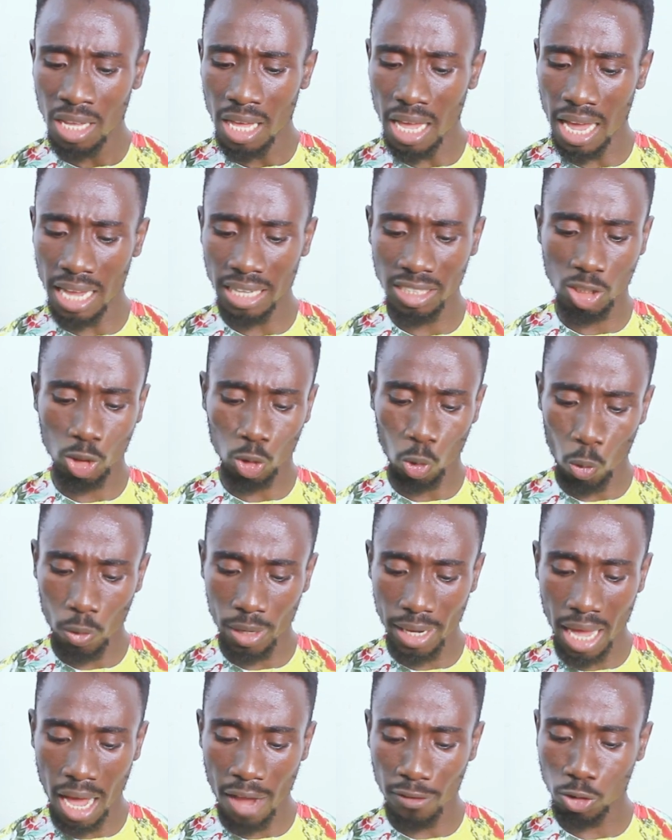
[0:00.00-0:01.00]
and so
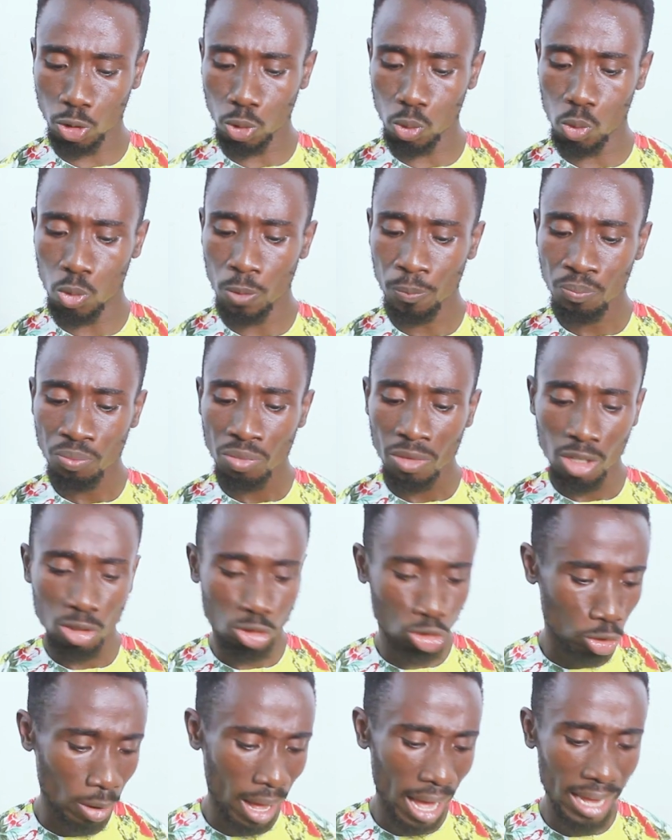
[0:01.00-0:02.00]
they have to
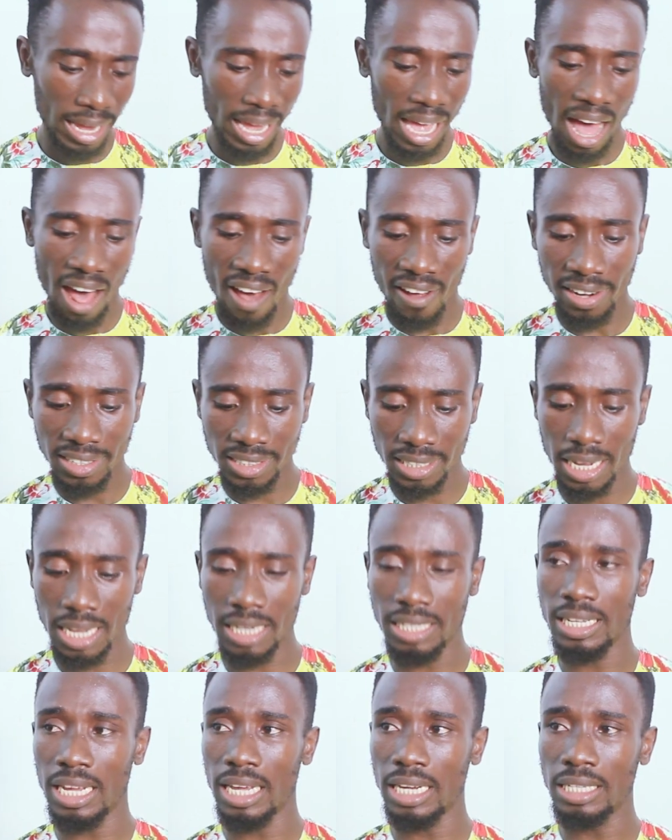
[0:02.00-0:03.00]
try hard
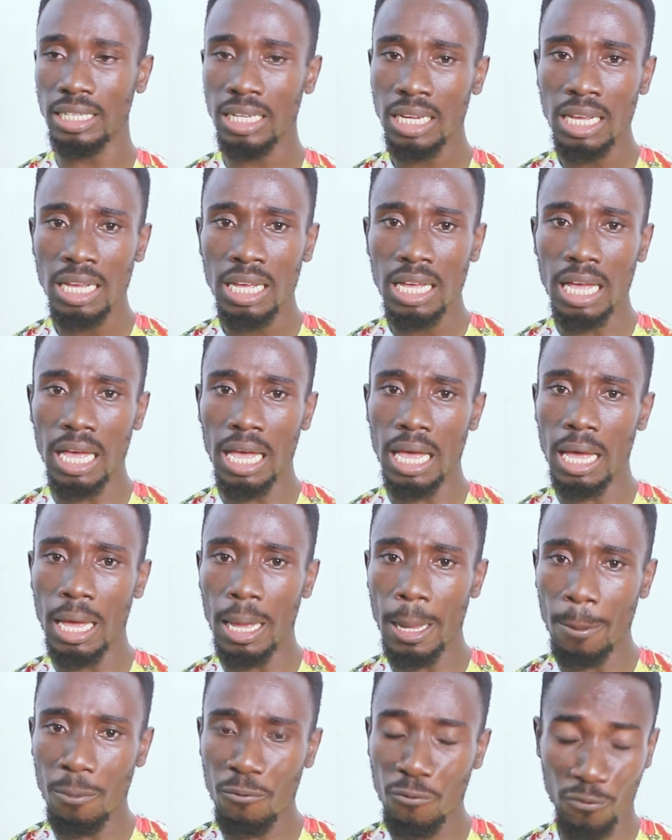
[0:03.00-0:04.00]
and then
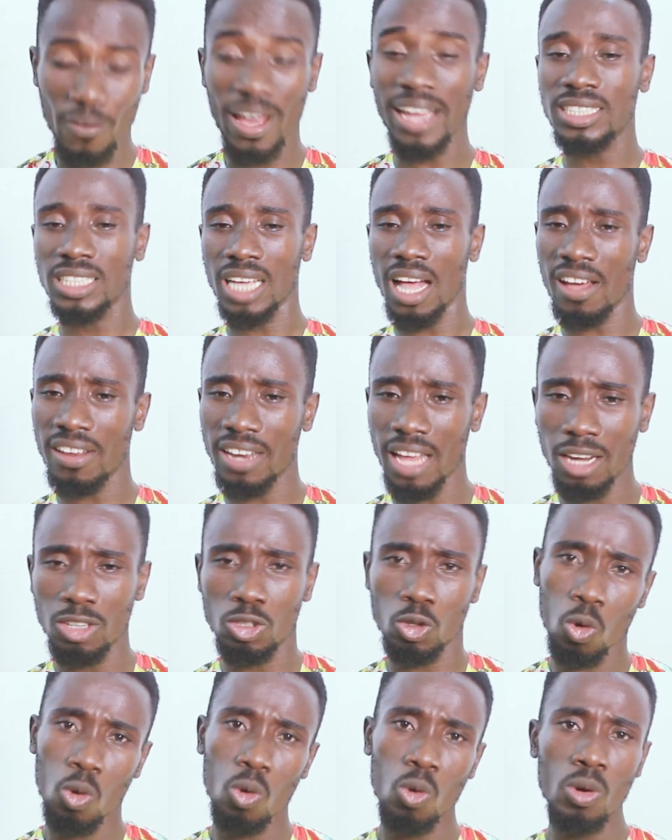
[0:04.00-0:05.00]
uh, fight harder,
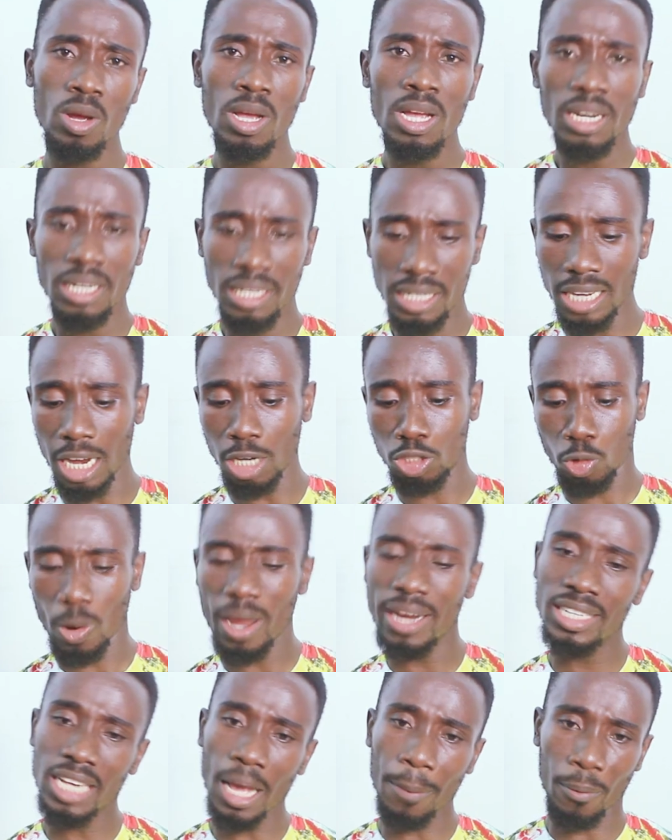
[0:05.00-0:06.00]
though they are
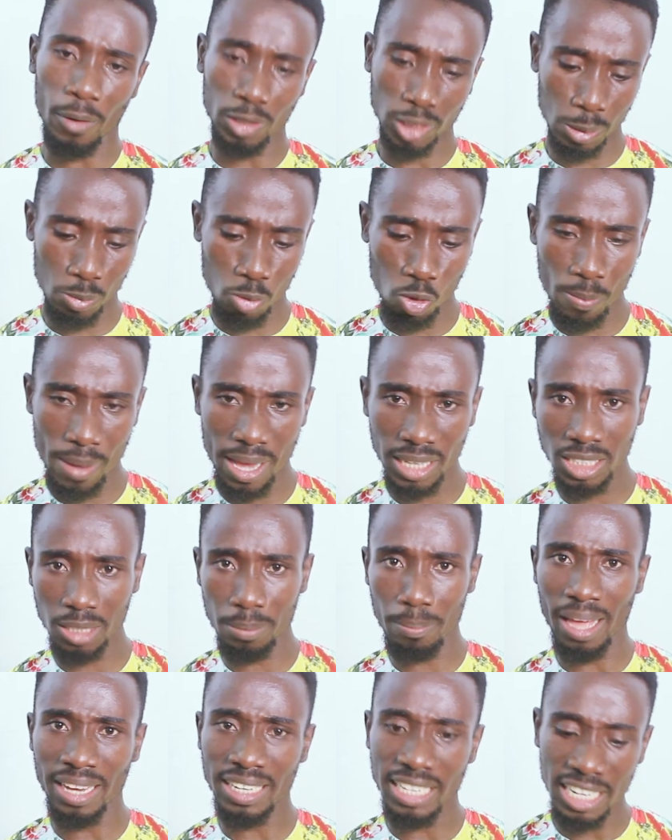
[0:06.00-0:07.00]
trying their possible
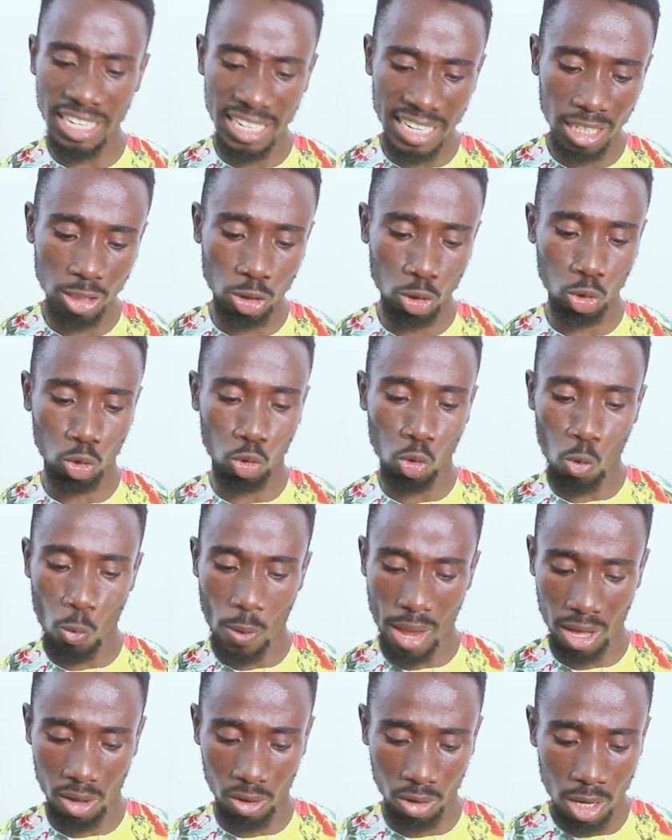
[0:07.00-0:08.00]
best, but they need to do
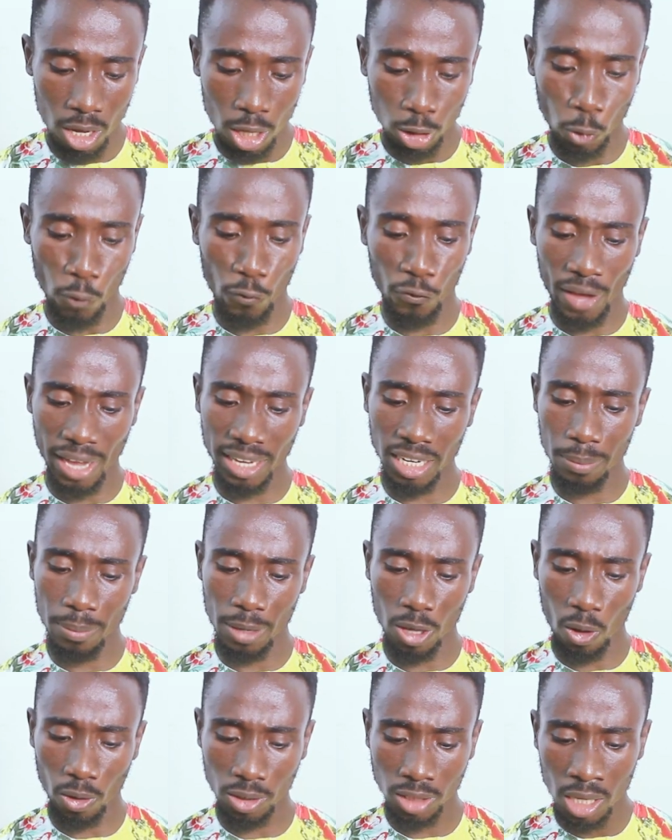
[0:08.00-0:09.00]
well to fight it,
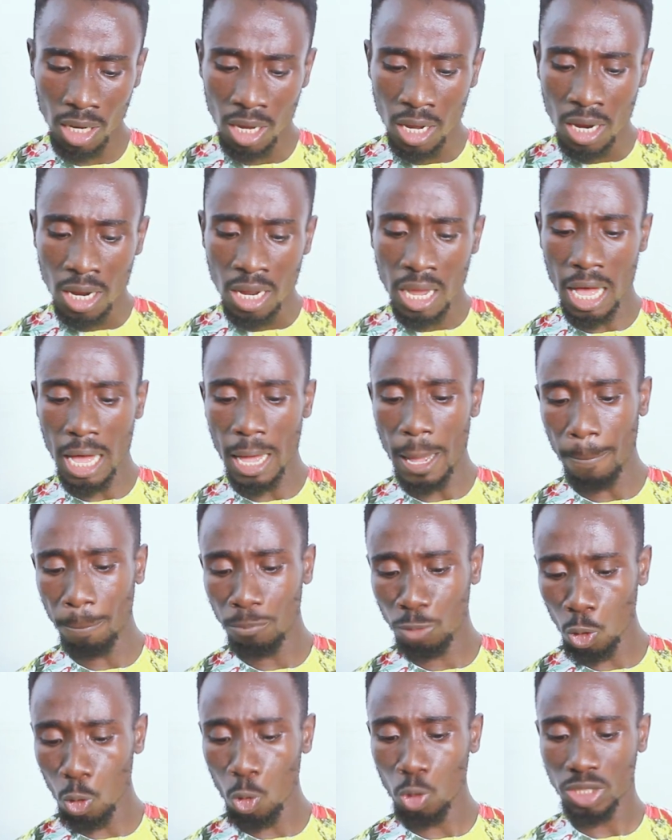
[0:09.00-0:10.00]
because
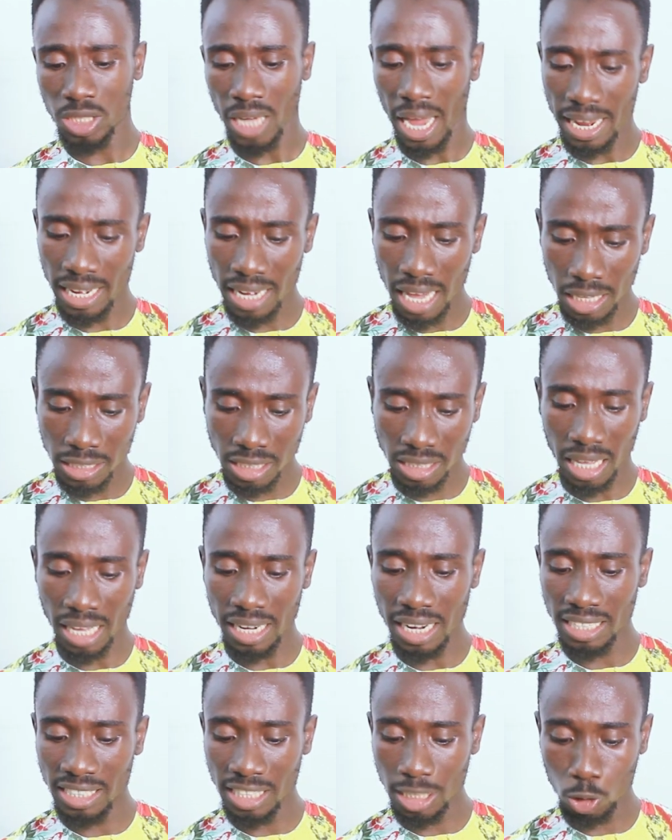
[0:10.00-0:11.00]
um, though China
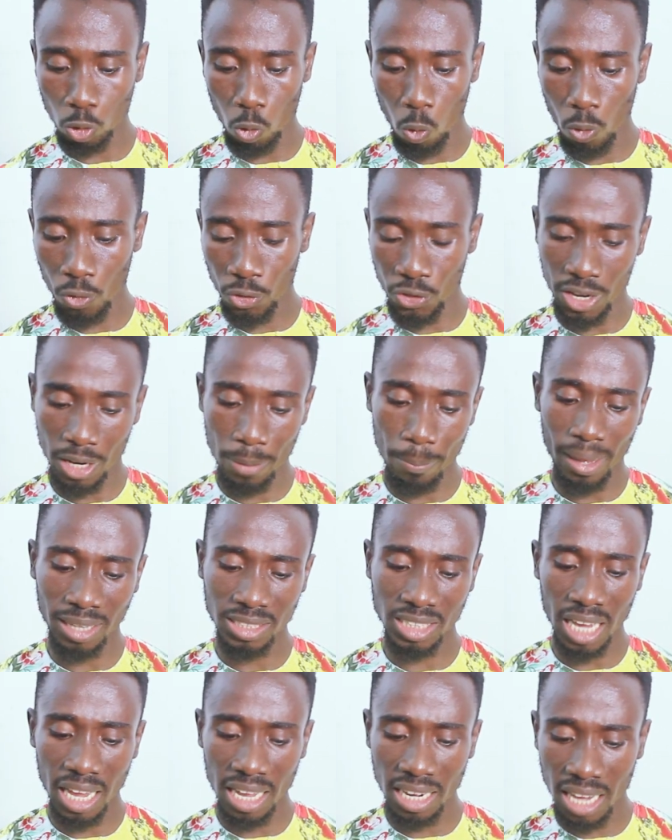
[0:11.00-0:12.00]
started this whole thing,
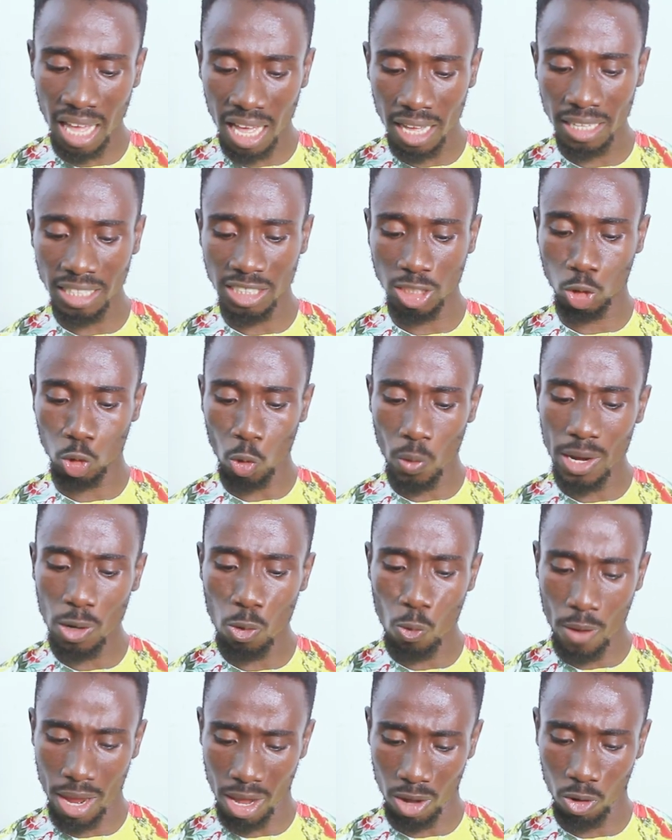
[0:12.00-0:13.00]
but China is
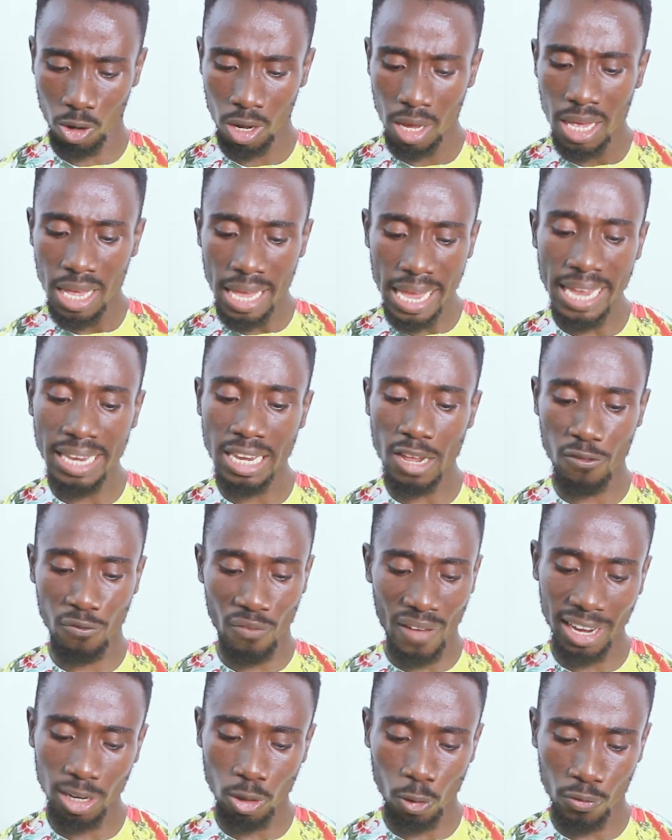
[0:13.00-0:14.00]
doing well in the
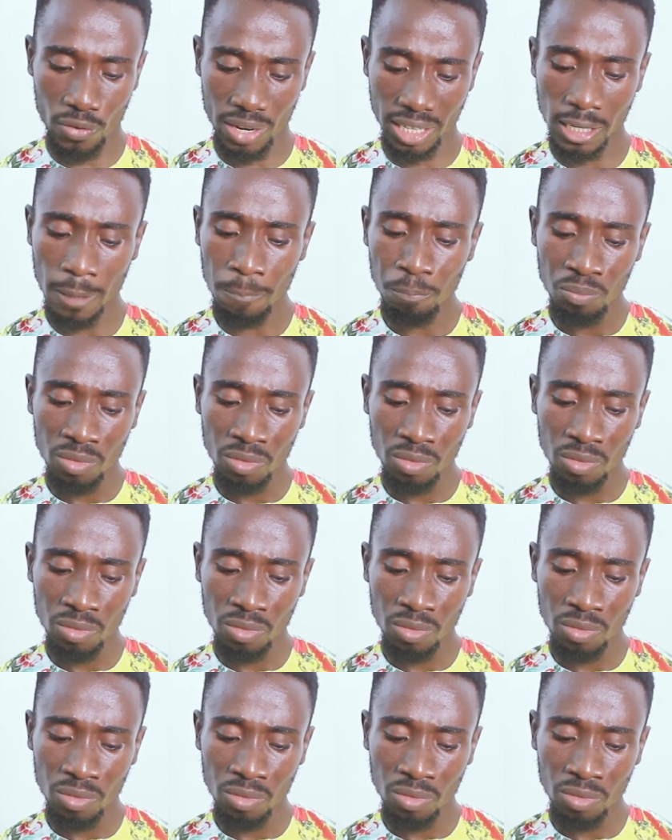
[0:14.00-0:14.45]
fight of it.